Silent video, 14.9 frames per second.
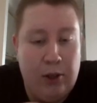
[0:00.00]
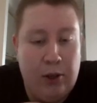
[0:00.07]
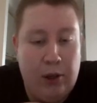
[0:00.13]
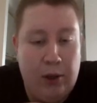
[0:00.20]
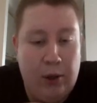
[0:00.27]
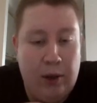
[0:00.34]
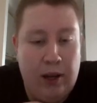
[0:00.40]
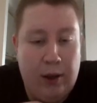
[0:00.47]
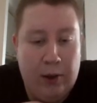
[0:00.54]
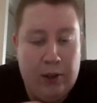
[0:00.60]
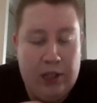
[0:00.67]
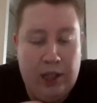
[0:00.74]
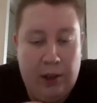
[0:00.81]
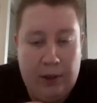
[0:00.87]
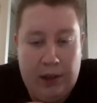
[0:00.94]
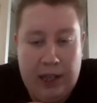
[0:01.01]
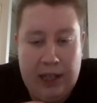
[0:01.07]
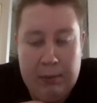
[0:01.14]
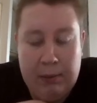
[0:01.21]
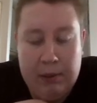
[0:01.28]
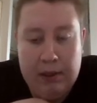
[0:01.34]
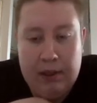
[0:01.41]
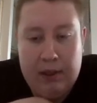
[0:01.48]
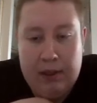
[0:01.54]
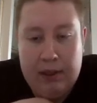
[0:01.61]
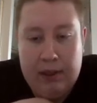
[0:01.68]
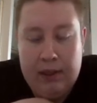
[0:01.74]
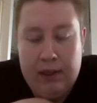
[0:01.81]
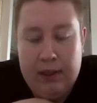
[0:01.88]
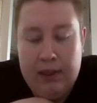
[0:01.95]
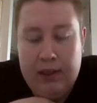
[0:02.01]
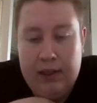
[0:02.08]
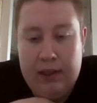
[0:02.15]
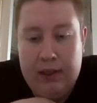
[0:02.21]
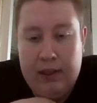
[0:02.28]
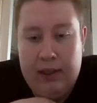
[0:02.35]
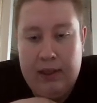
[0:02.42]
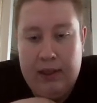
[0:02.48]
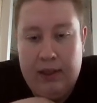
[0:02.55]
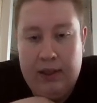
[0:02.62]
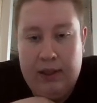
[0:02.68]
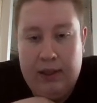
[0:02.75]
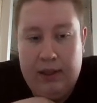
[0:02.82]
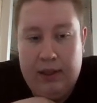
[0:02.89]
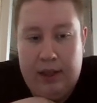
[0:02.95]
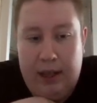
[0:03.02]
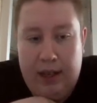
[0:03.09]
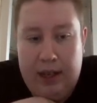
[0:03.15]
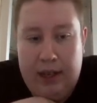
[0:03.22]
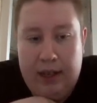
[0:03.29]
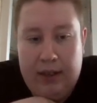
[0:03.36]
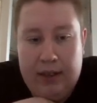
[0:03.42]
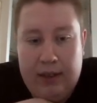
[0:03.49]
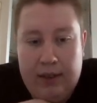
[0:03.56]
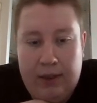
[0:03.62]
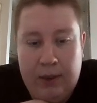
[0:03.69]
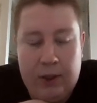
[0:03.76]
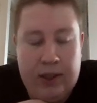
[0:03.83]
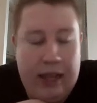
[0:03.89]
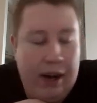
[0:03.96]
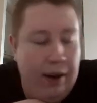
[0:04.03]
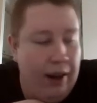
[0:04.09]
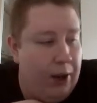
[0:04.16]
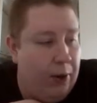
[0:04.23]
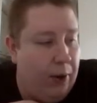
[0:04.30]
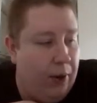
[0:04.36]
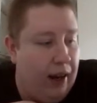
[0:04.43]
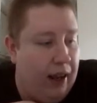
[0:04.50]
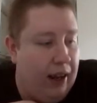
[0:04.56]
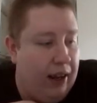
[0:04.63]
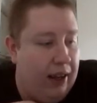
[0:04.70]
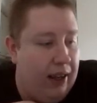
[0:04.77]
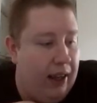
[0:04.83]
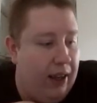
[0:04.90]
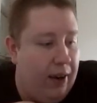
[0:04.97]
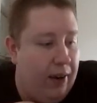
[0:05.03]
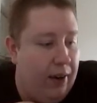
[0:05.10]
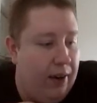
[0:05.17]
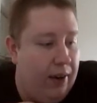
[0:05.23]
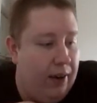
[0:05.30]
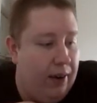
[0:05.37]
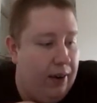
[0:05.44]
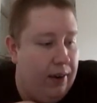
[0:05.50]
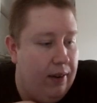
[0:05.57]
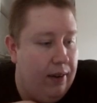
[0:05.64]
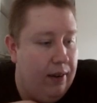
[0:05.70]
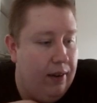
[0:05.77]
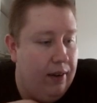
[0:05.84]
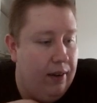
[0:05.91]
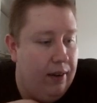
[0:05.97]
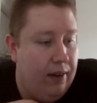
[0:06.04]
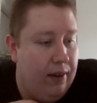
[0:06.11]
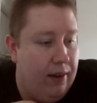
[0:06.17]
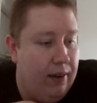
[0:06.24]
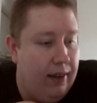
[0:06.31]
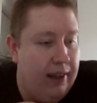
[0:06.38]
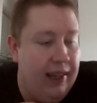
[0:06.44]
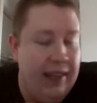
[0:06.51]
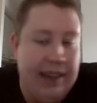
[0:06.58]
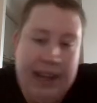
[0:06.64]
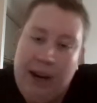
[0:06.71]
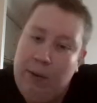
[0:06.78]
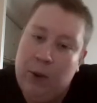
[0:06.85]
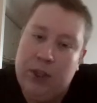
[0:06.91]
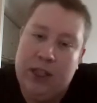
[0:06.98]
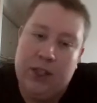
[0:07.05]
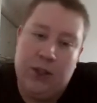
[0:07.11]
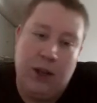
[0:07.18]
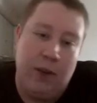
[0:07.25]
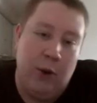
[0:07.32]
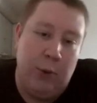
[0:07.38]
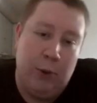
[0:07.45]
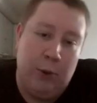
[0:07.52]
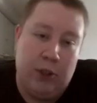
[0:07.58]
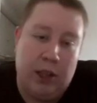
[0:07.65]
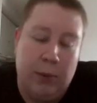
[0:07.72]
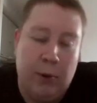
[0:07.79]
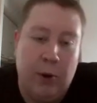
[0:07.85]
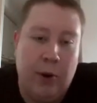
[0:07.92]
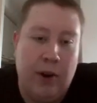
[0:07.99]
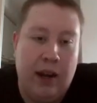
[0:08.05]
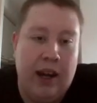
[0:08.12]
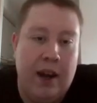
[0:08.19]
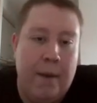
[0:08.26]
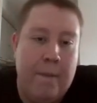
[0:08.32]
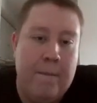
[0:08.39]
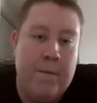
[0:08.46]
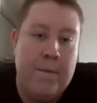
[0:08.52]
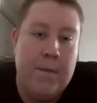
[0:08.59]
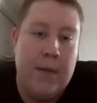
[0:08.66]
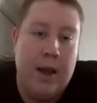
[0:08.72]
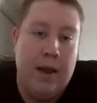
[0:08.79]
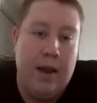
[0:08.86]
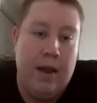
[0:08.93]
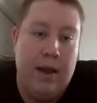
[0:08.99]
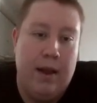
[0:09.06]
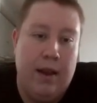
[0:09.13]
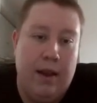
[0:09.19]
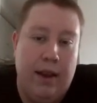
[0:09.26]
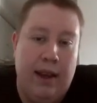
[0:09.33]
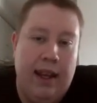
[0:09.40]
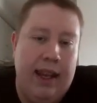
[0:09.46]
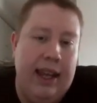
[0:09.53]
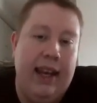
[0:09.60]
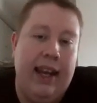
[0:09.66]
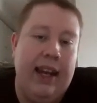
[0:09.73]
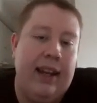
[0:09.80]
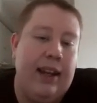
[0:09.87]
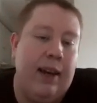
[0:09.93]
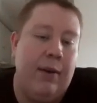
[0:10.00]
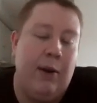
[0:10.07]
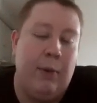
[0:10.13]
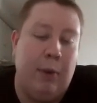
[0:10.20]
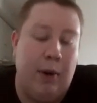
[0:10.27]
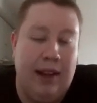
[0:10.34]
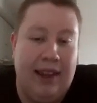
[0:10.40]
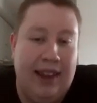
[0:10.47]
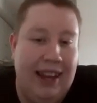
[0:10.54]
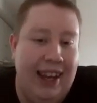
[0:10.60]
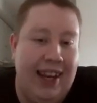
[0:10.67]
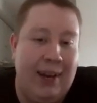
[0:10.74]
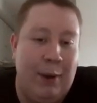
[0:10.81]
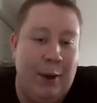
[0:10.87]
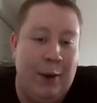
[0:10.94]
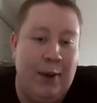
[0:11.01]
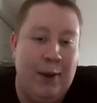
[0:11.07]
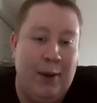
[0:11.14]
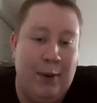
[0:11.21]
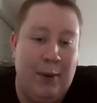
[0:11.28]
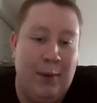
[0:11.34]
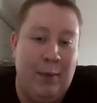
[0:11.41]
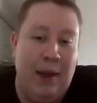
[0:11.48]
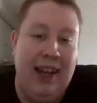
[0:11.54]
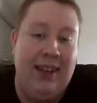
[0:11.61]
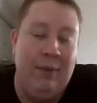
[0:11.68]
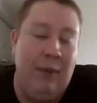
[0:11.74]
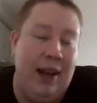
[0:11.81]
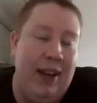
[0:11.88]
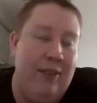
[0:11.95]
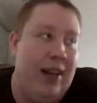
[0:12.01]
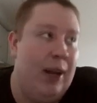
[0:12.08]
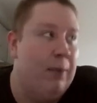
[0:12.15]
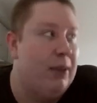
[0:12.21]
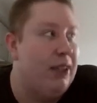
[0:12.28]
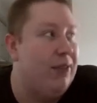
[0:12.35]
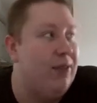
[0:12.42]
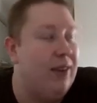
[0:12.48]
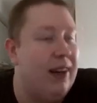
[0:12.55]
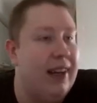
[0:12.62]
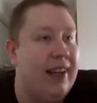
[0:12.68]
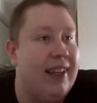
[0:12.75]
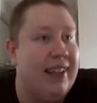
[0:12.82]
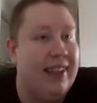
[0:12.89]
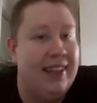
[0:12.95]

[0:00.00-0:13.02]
not Noriko's Dinner Table. Yeah. Was there any Koreeda here? I think there wasn't, so I would put some Koreeda in, and I would probably think about many films if I